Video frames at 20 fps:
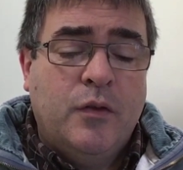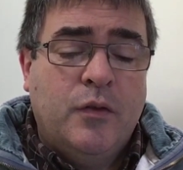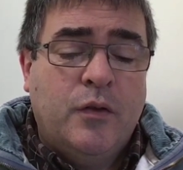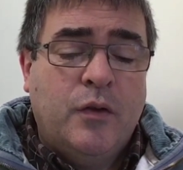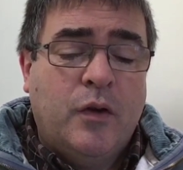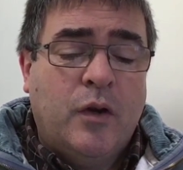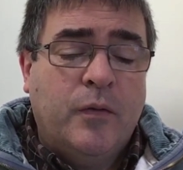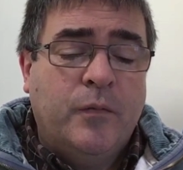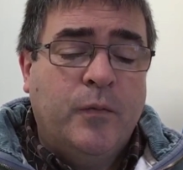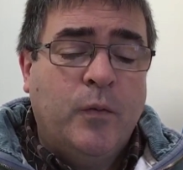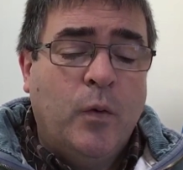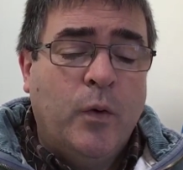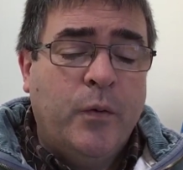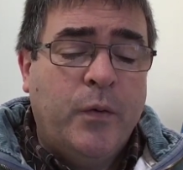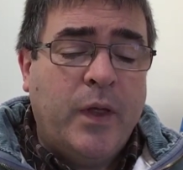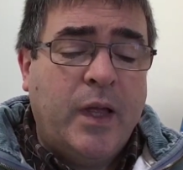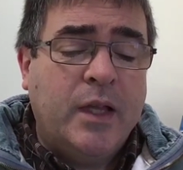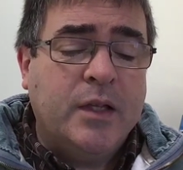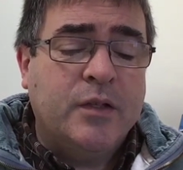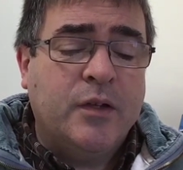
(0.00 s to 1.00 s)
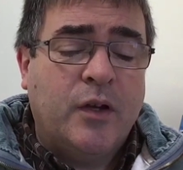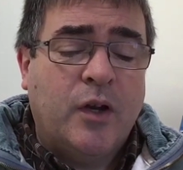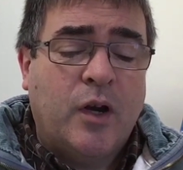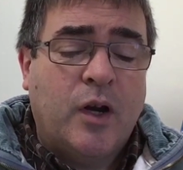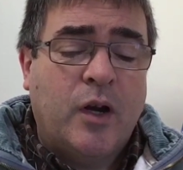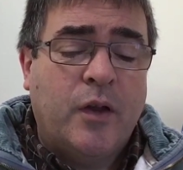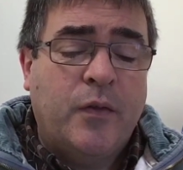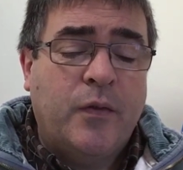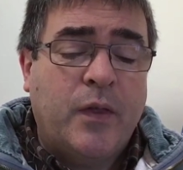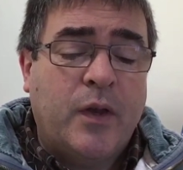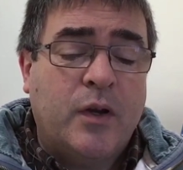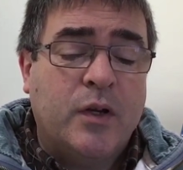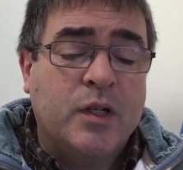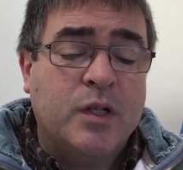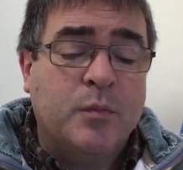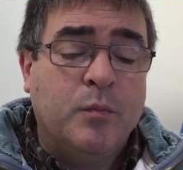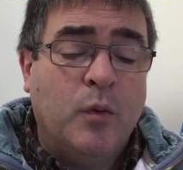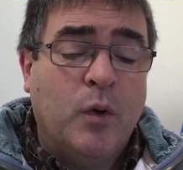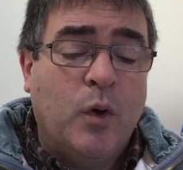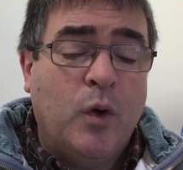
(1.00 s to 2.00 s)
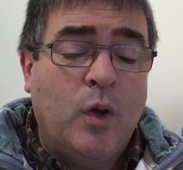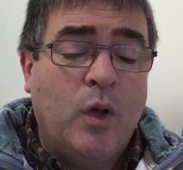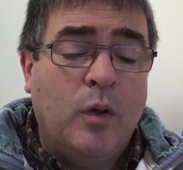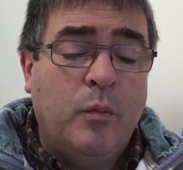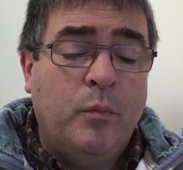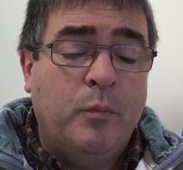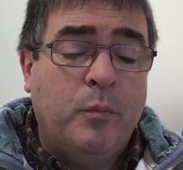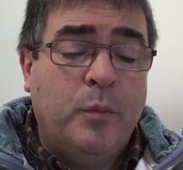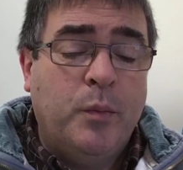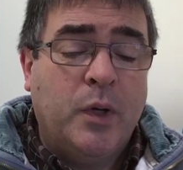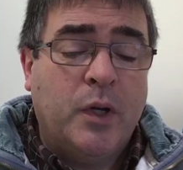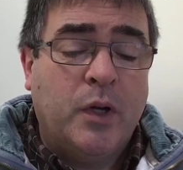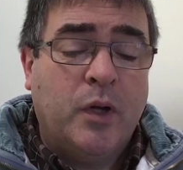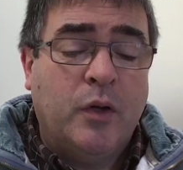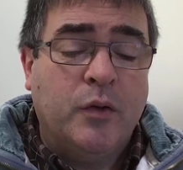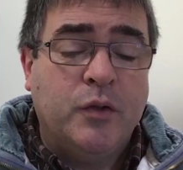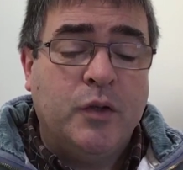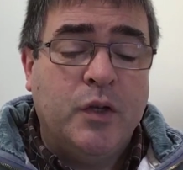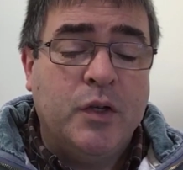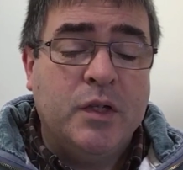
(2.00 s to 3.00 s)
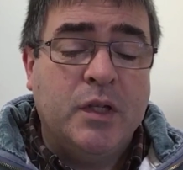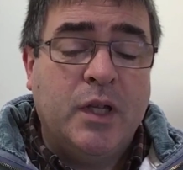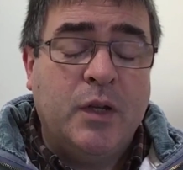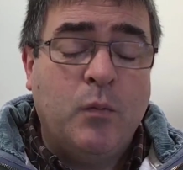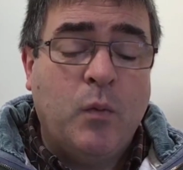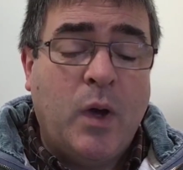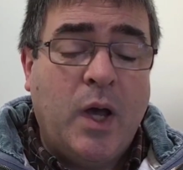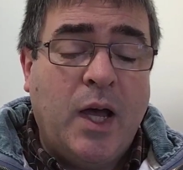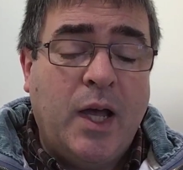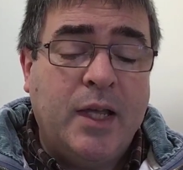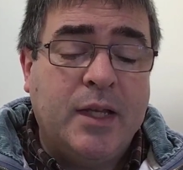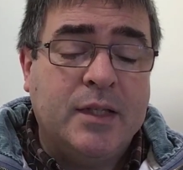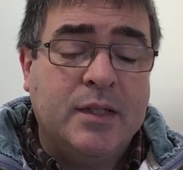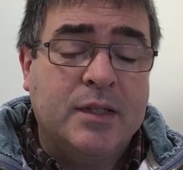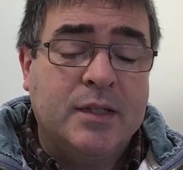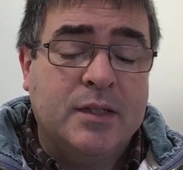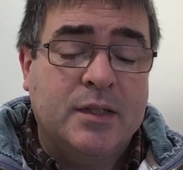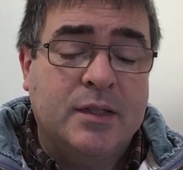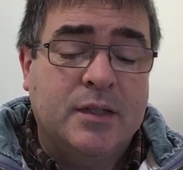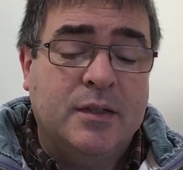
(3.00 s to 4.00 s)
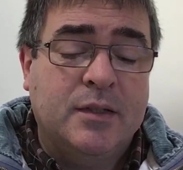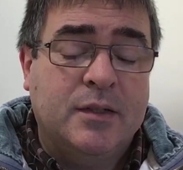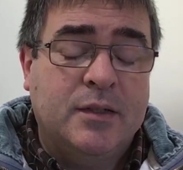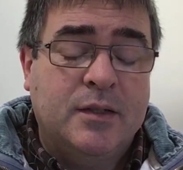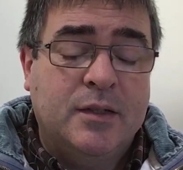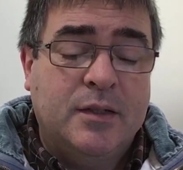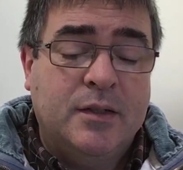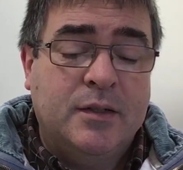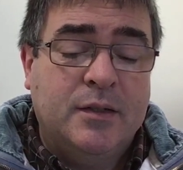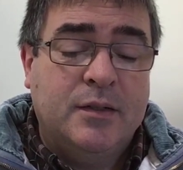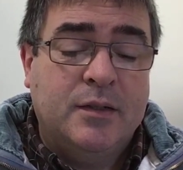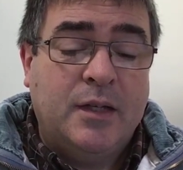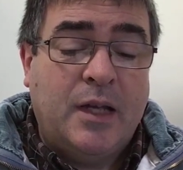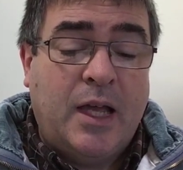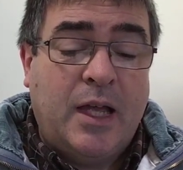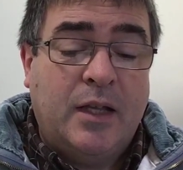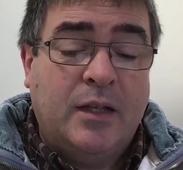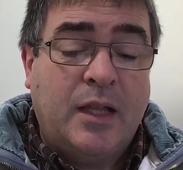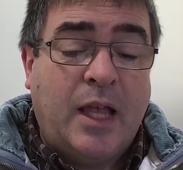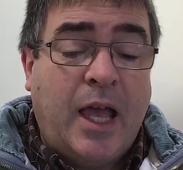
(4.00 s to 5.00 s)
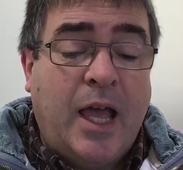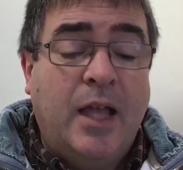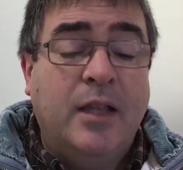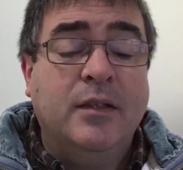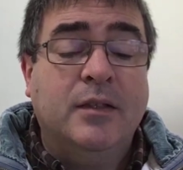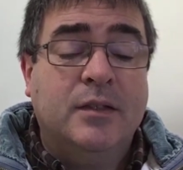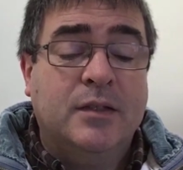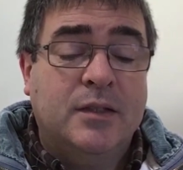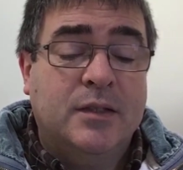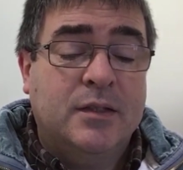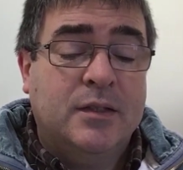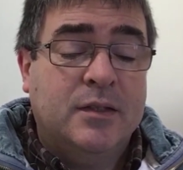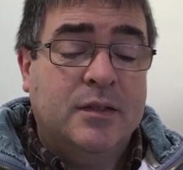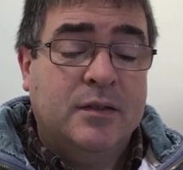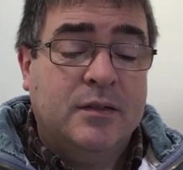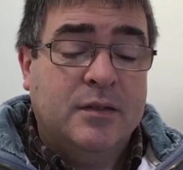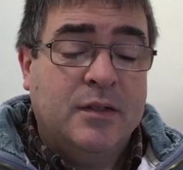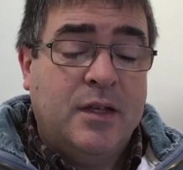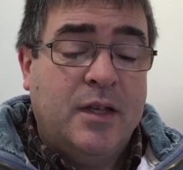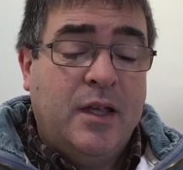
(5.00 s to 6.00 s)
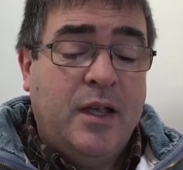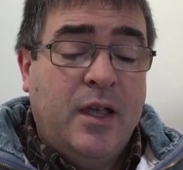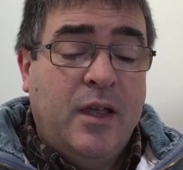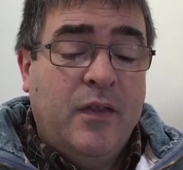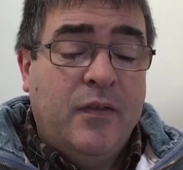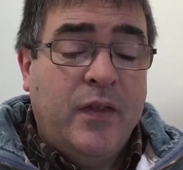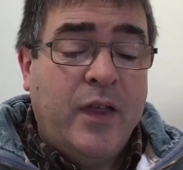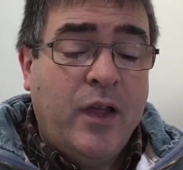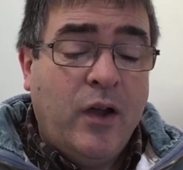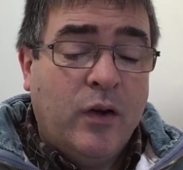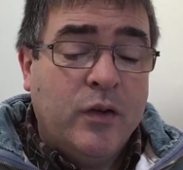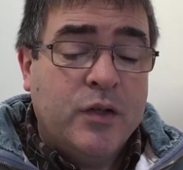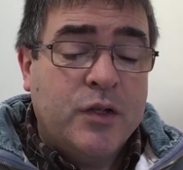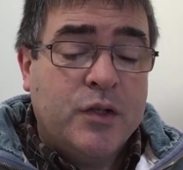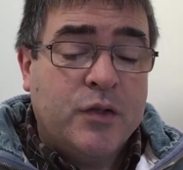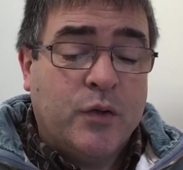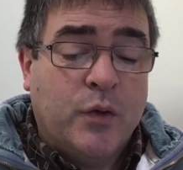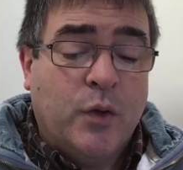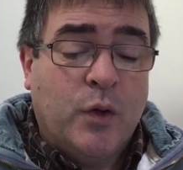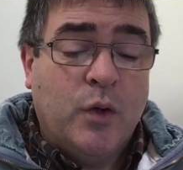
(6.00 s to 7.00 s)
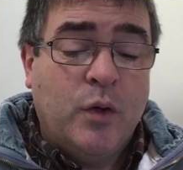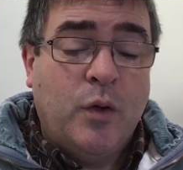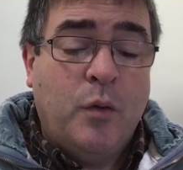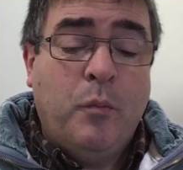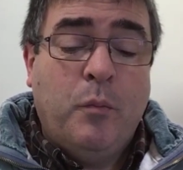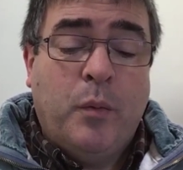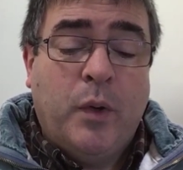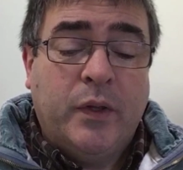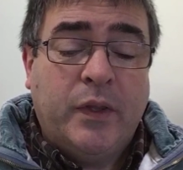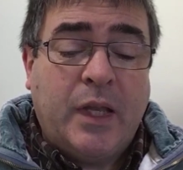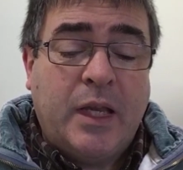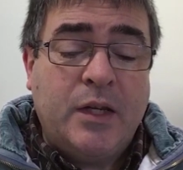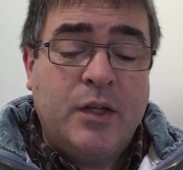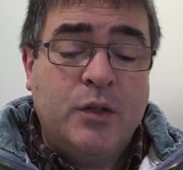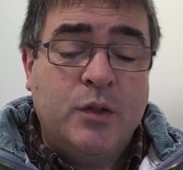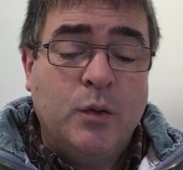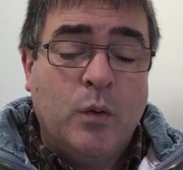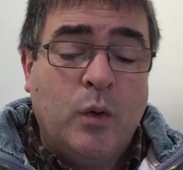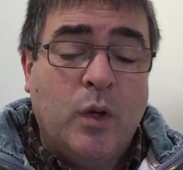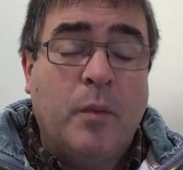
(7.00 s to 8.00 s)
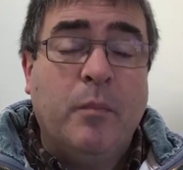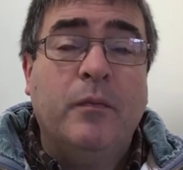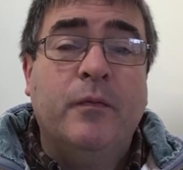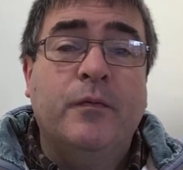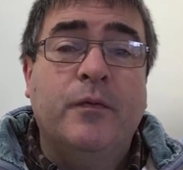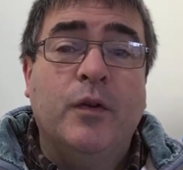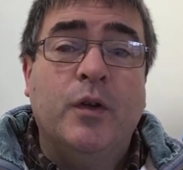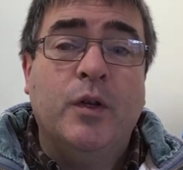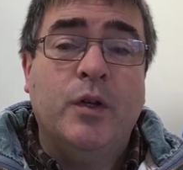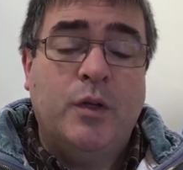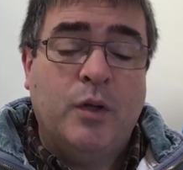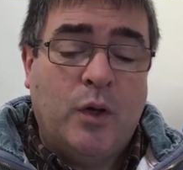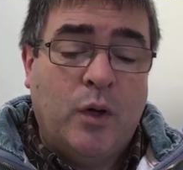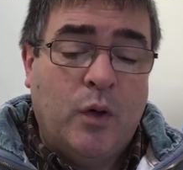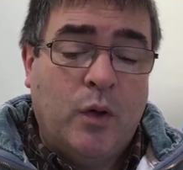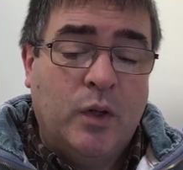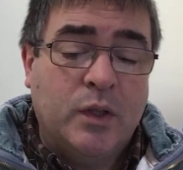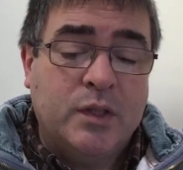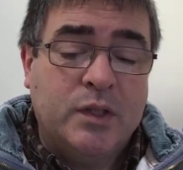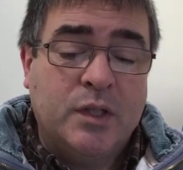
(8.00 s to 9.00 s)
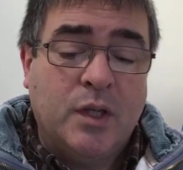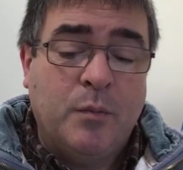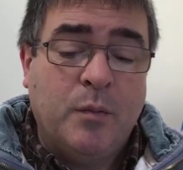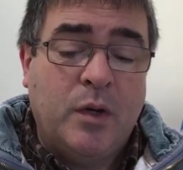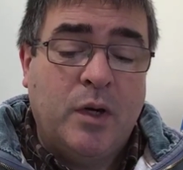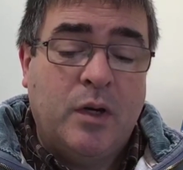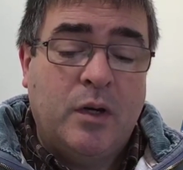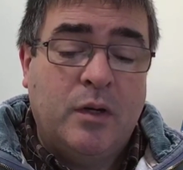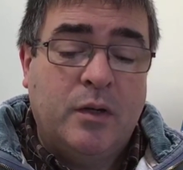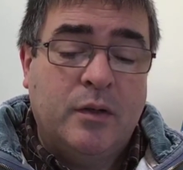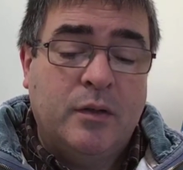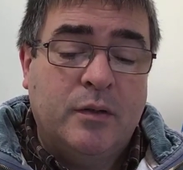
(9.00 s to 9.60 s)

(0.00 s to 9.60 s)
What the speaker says: There are four things on earth that are small but unusually wise. Ants. They aren't strong, but they store up food all summer.